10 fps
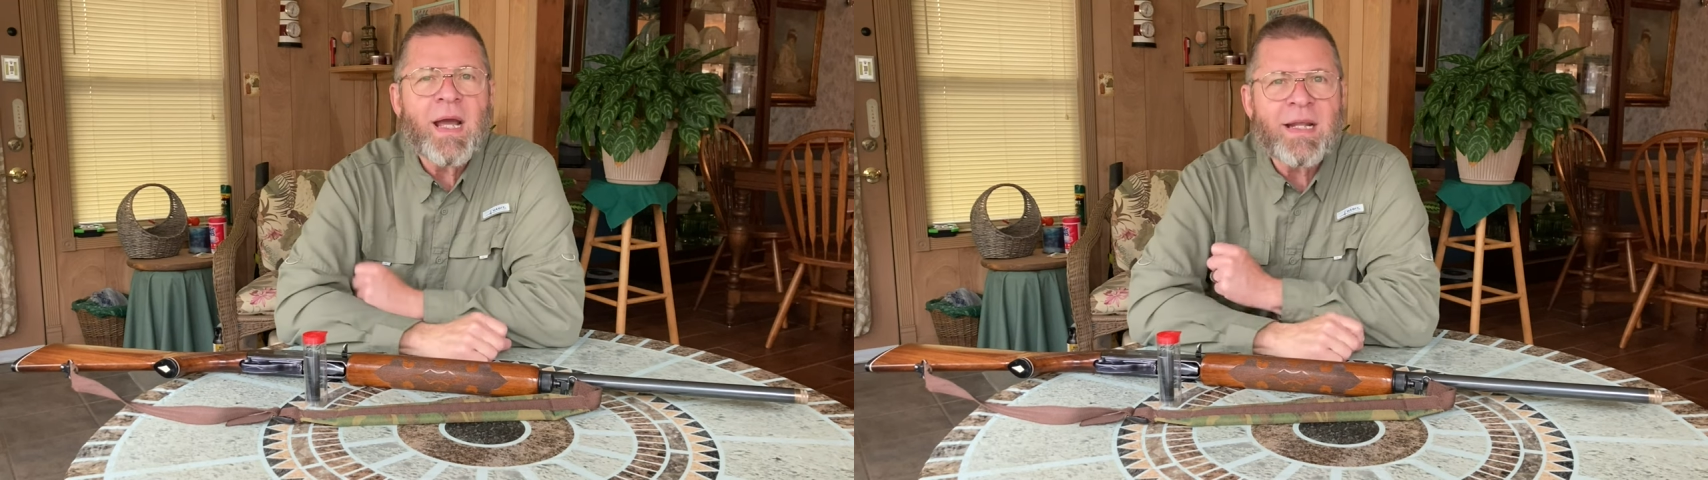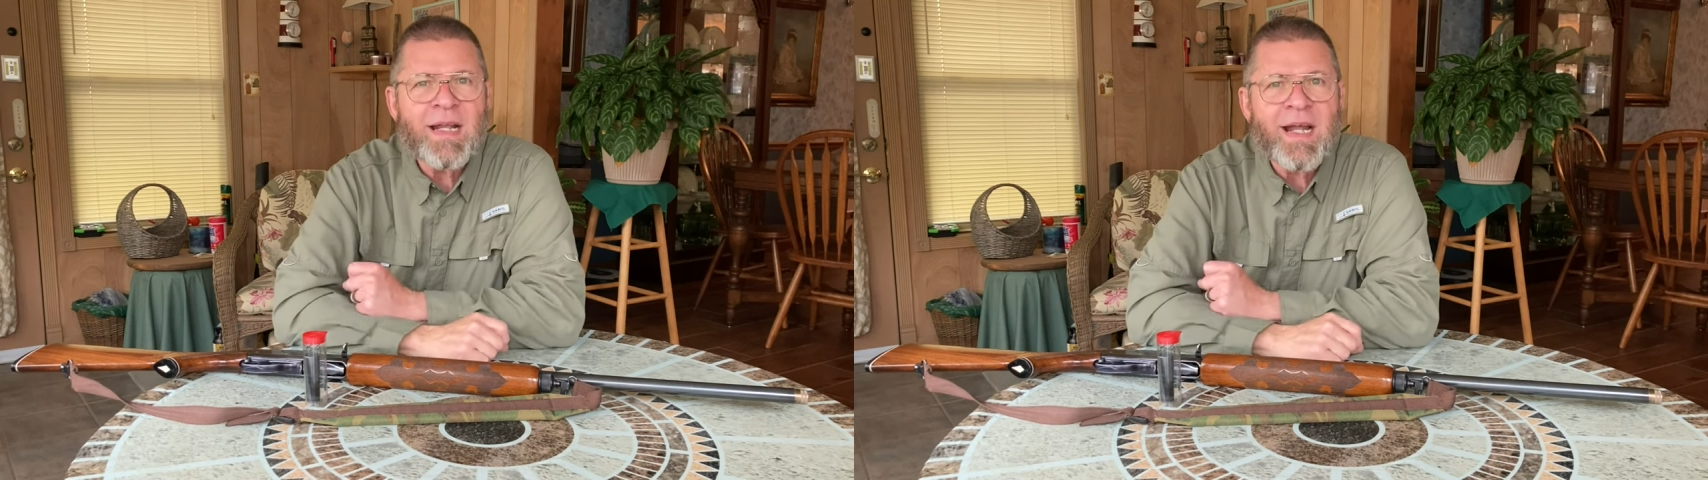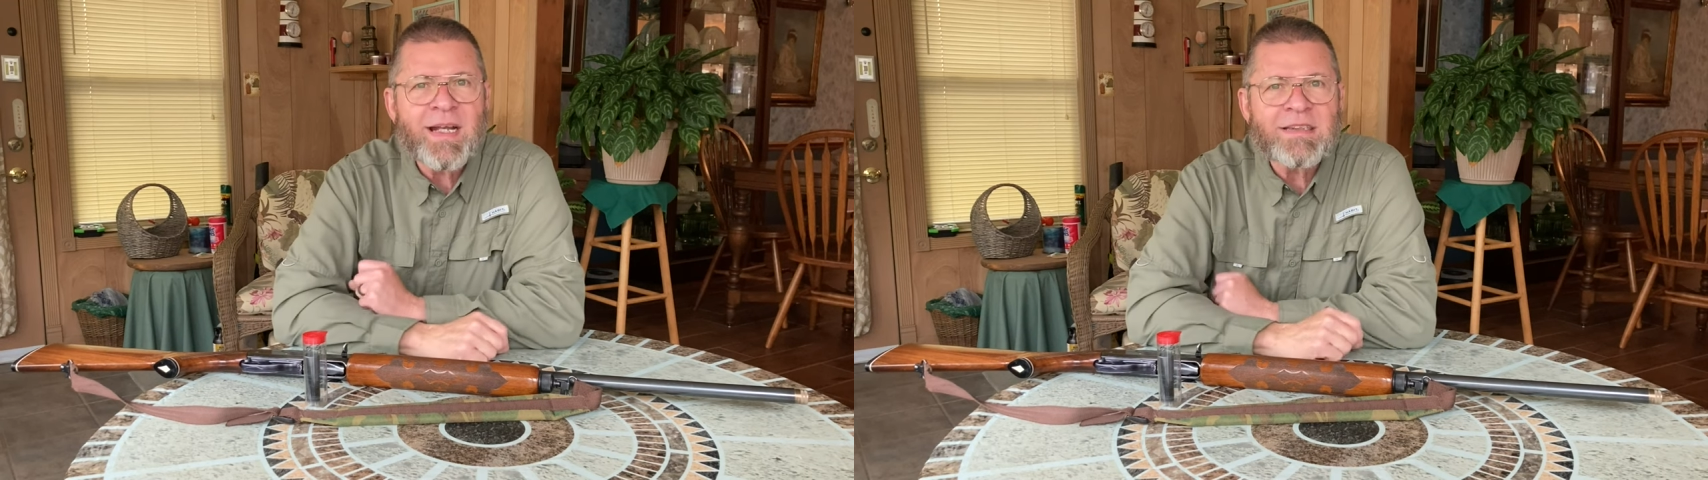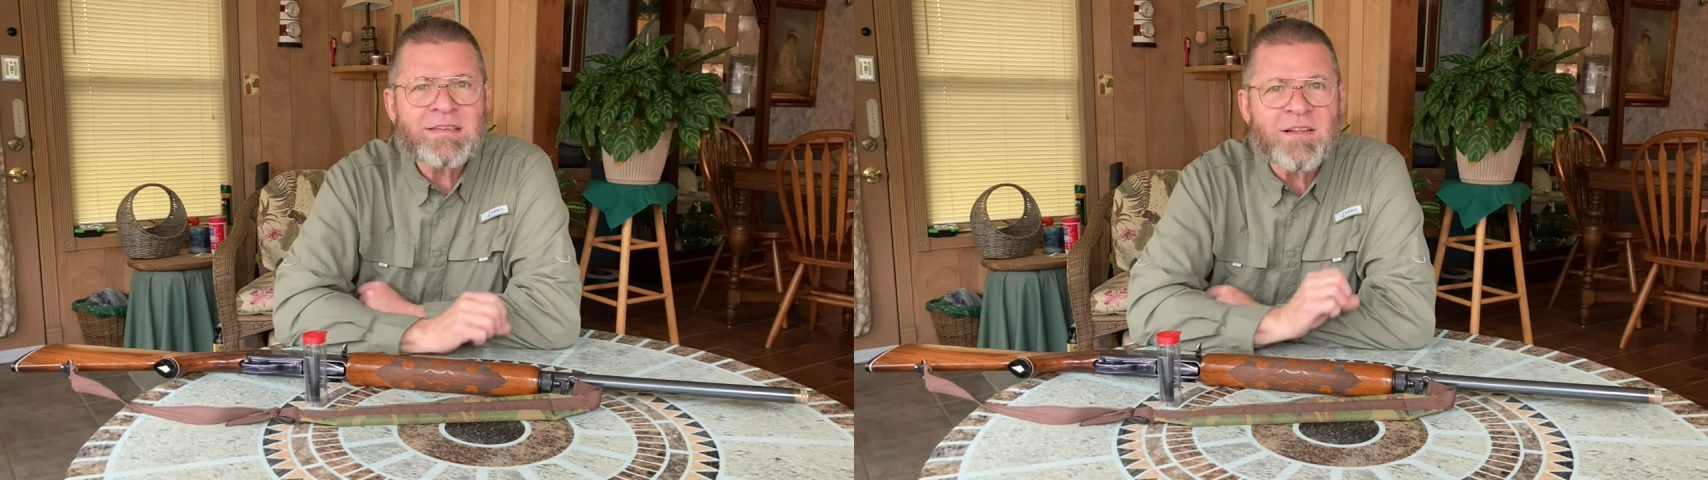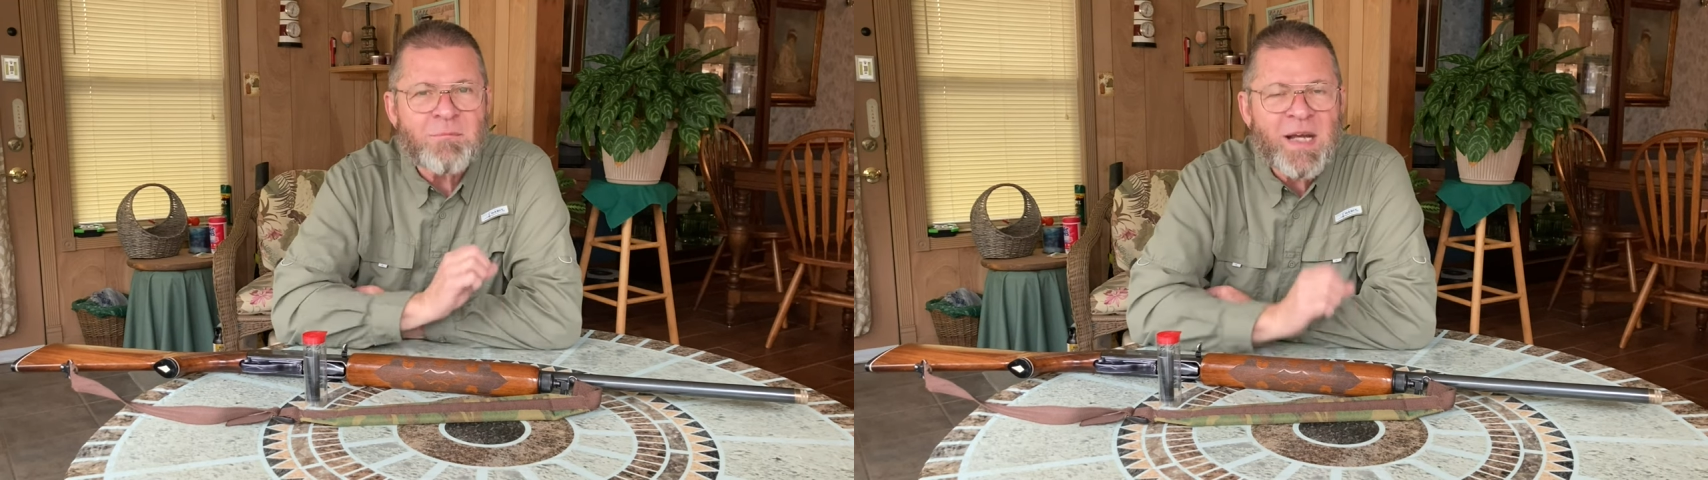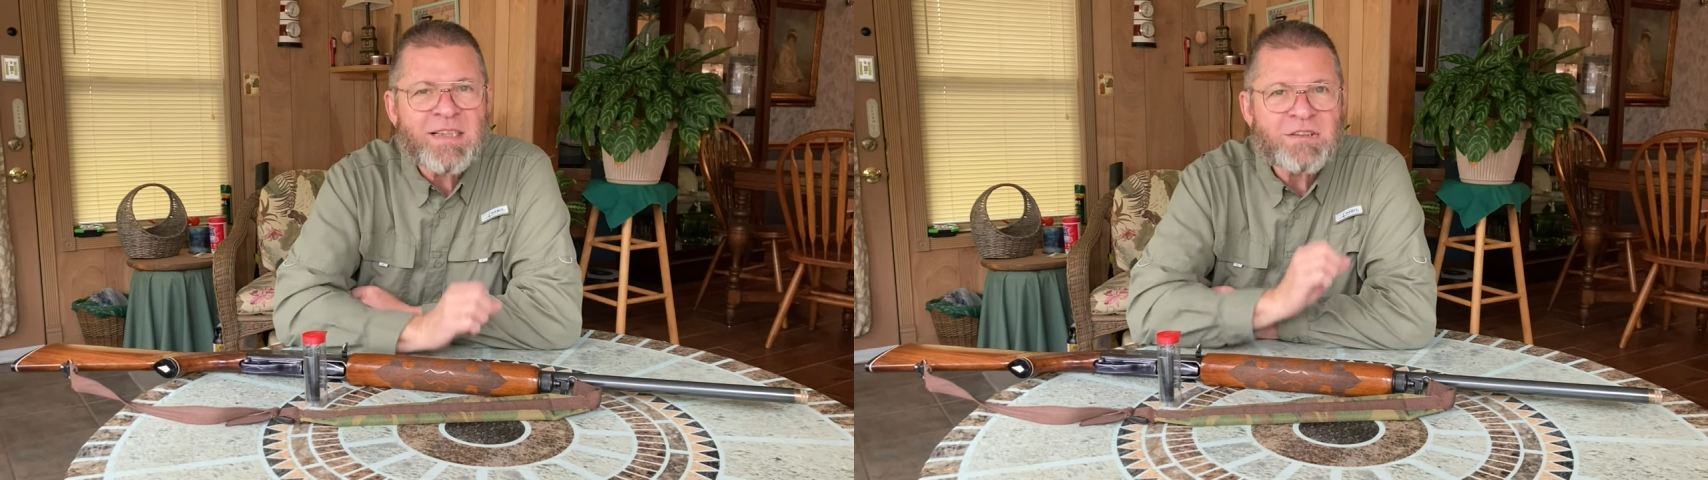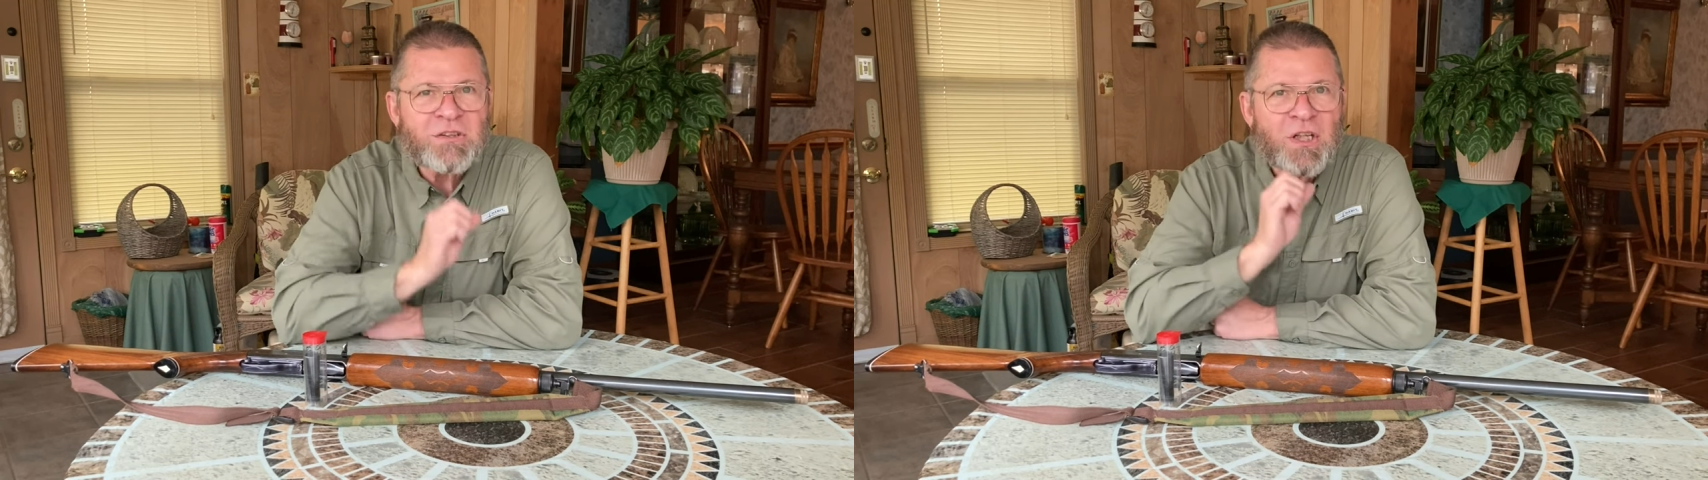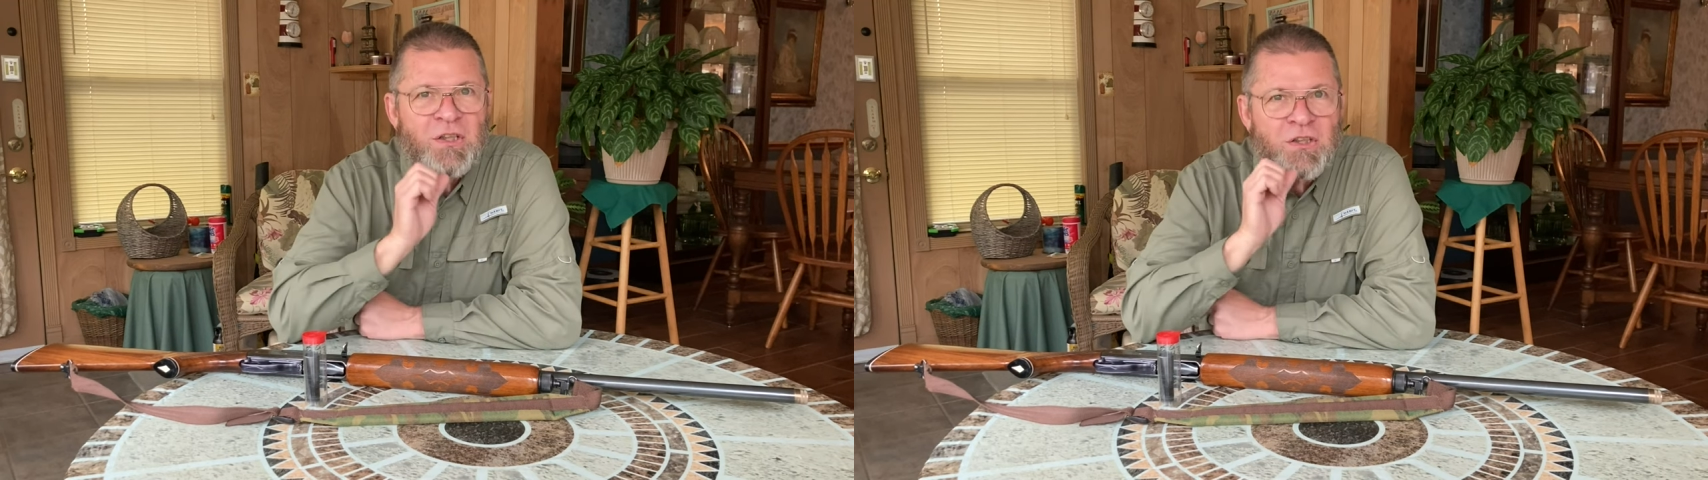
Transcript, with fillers: and that is the best